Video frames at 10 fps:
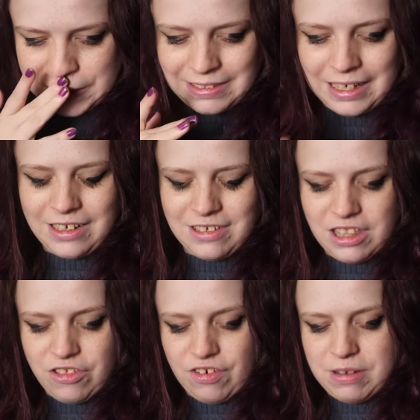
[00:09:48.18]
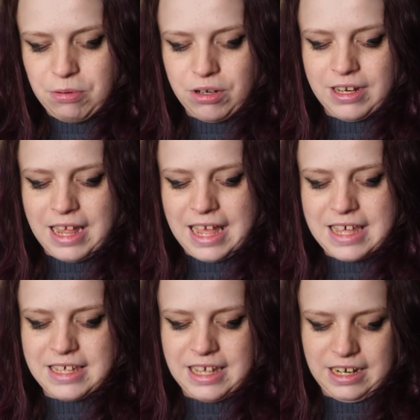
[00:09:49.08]

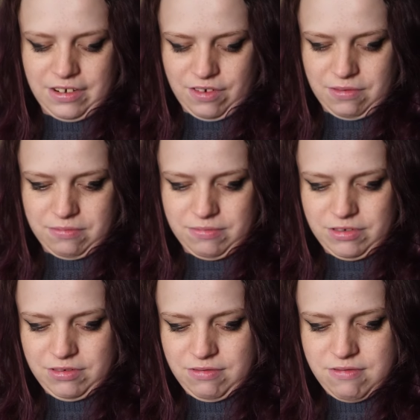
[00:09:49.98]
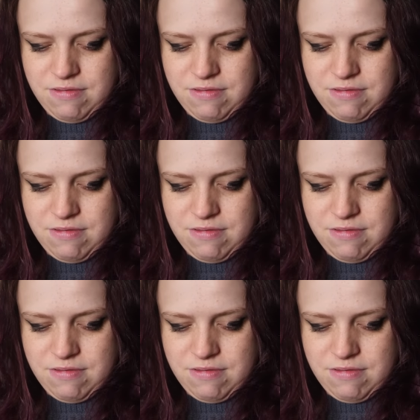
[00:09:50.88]
63.8 kilograms,